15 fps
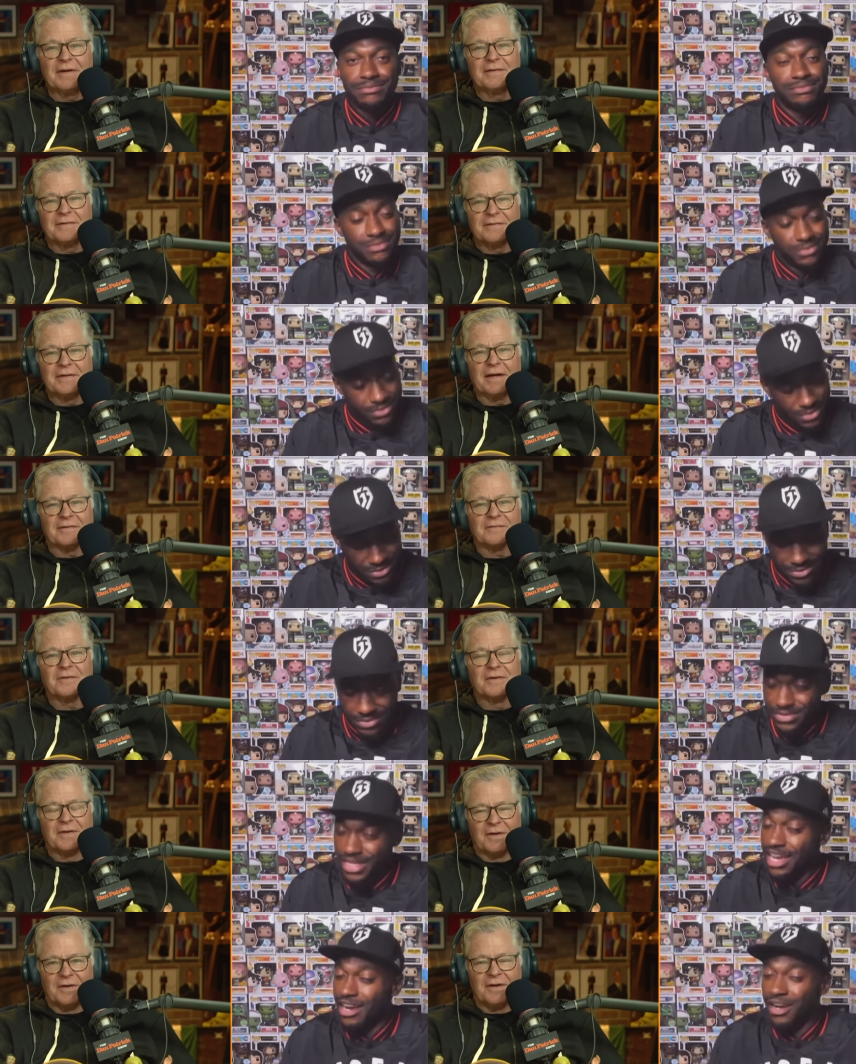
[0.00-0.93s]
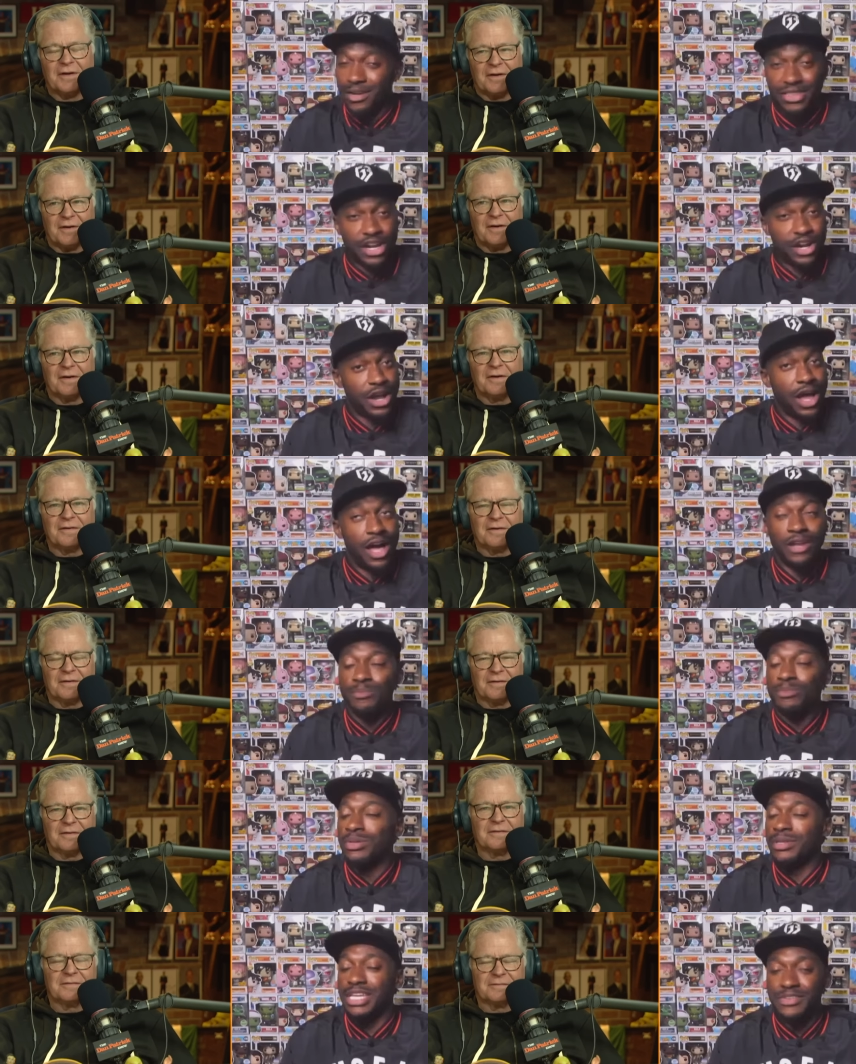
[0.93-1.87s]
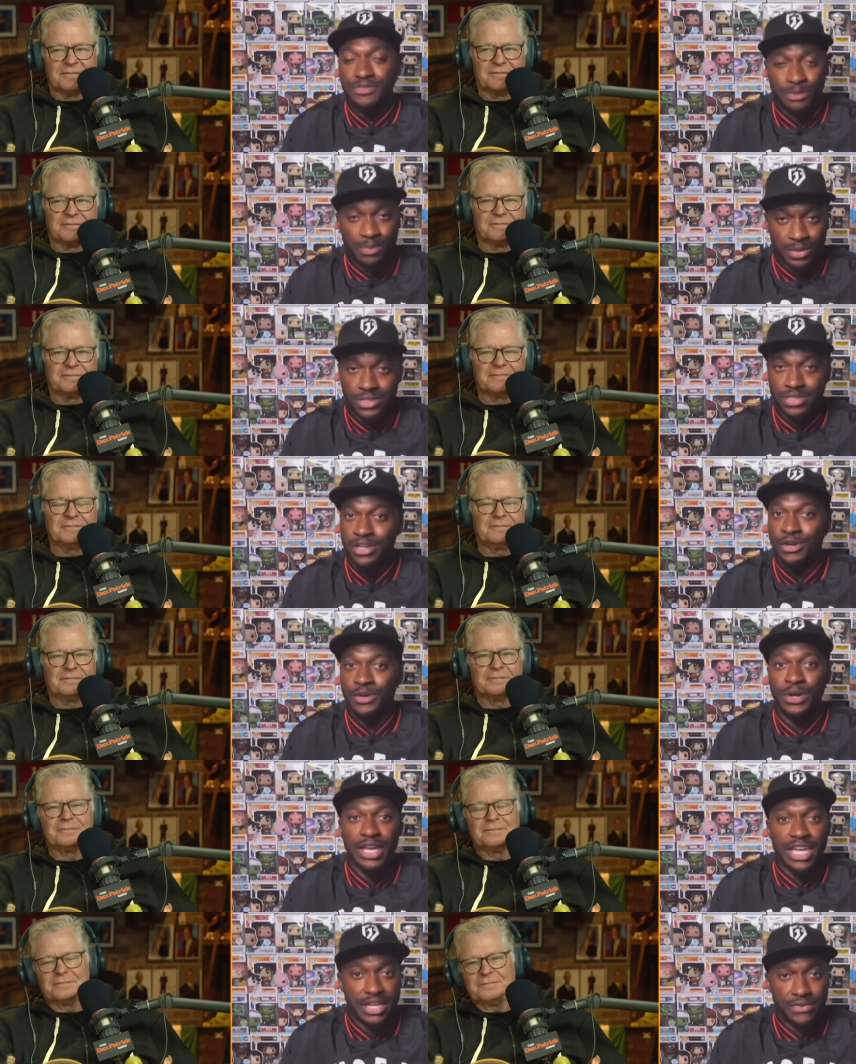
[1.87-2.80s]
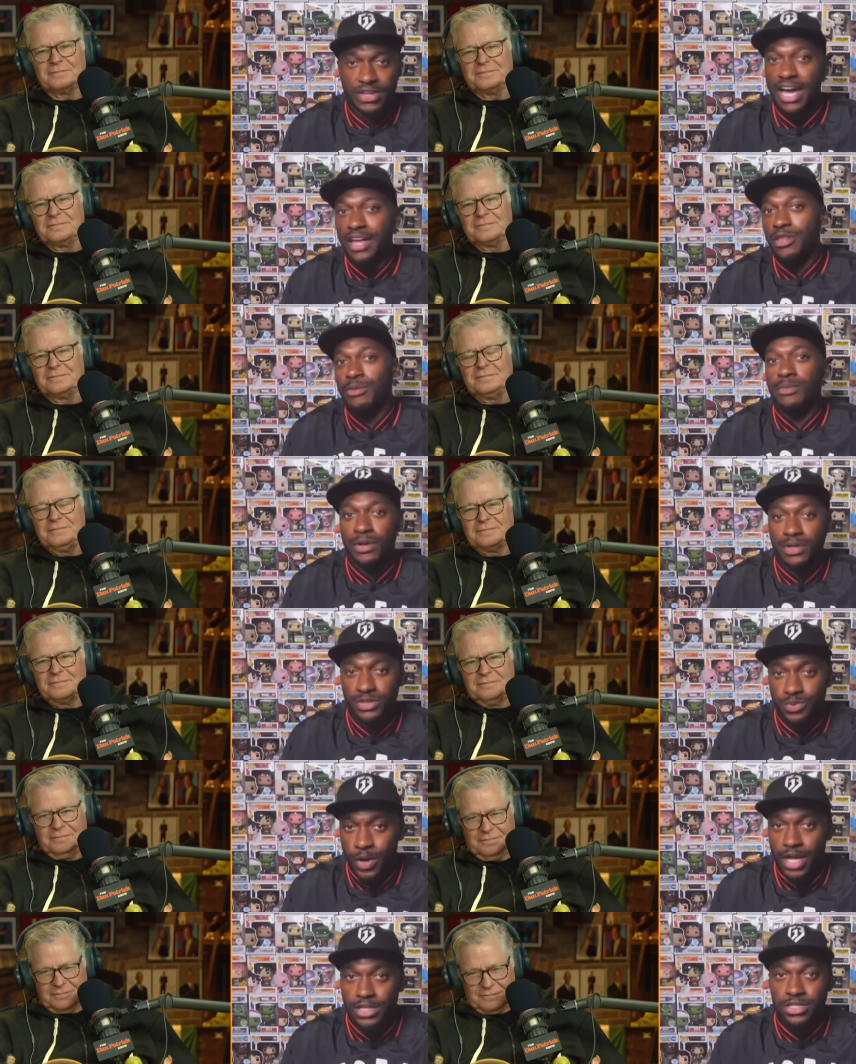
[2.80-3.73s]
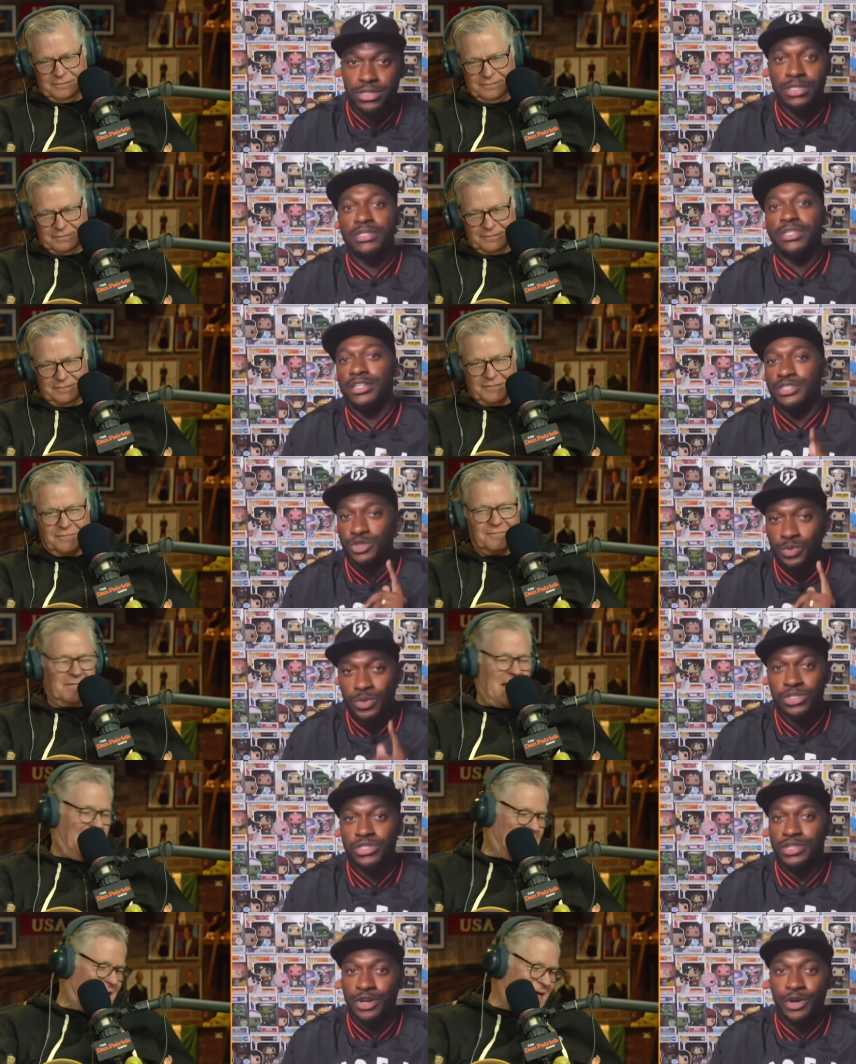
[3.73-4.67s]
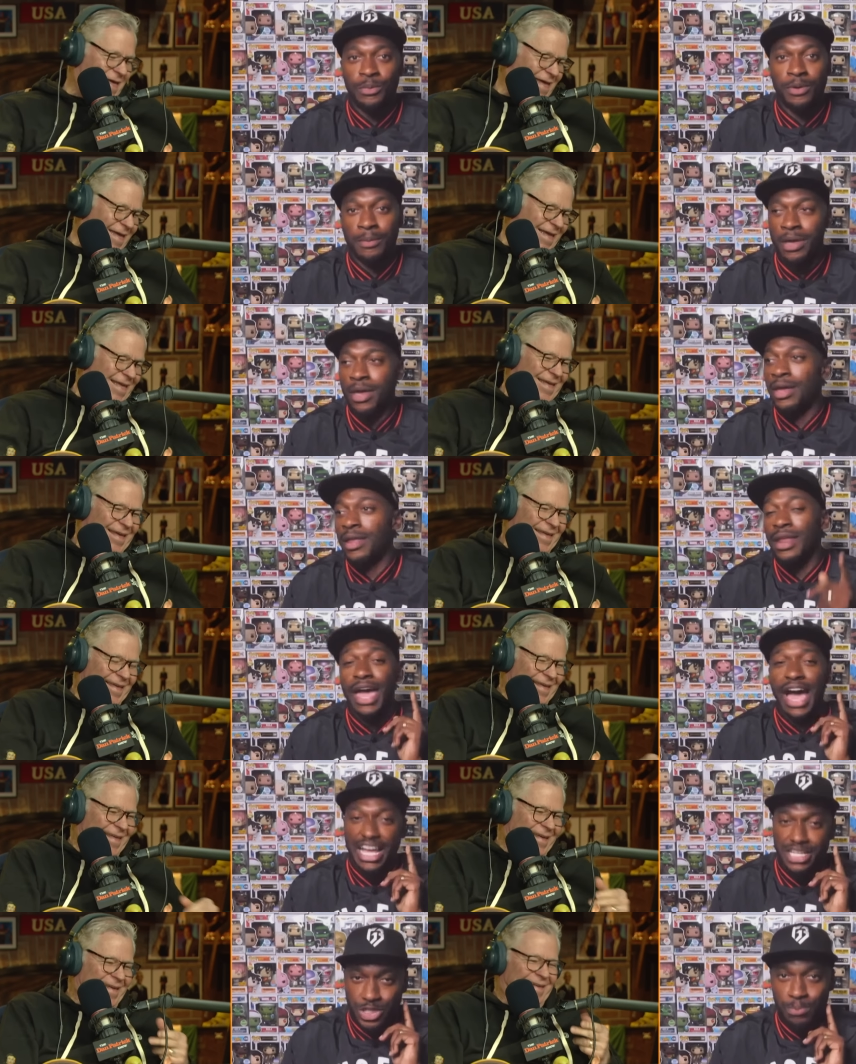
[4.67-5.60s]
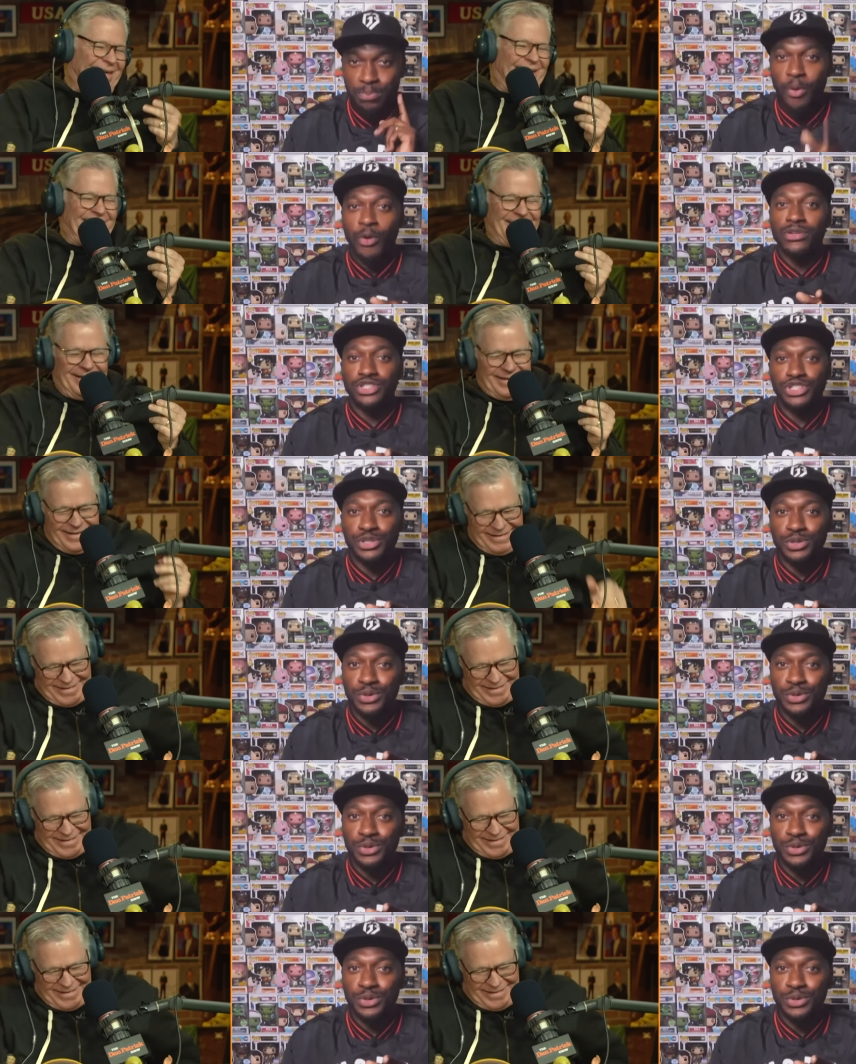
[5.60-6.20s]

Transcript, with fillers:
Speaker 1: yeah. They're they're unbelievable. So if Kyler Murray's watching this, I just want you to know, my man, I support you.